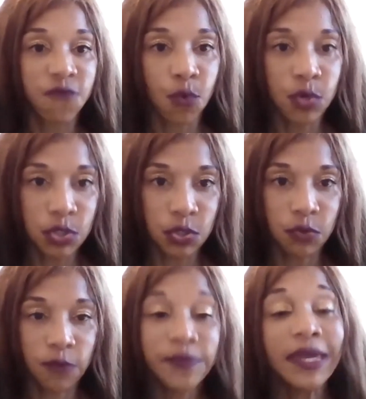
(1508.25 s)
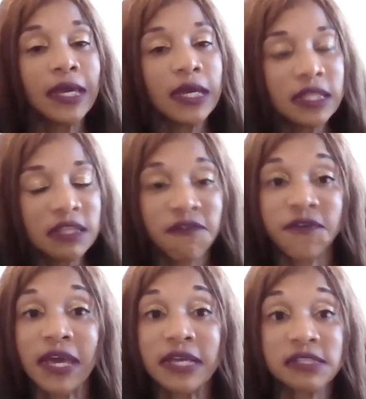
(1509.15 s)
for you in the
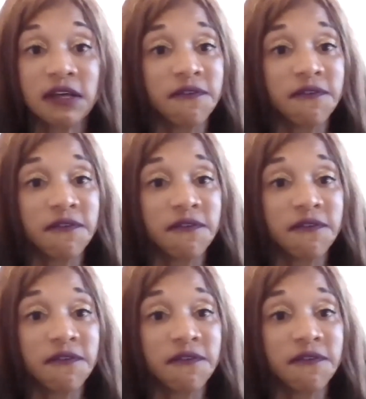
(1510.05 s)
face of